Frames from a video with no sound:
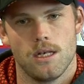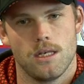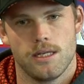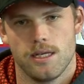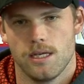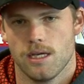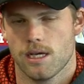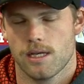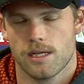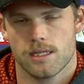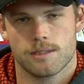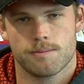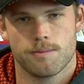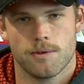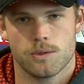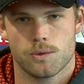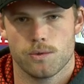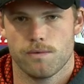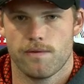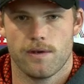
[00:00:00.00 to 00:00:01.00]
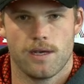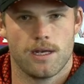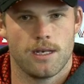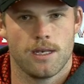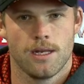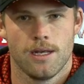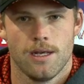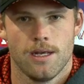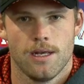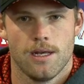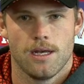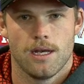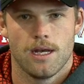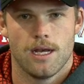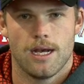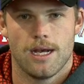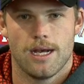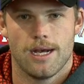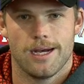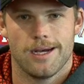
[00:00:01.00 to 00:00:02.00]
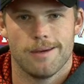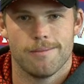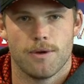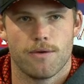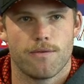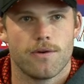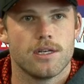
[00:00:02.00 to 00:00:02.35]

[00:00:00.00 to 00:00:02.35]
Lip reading: Yeah, I suppose we've had a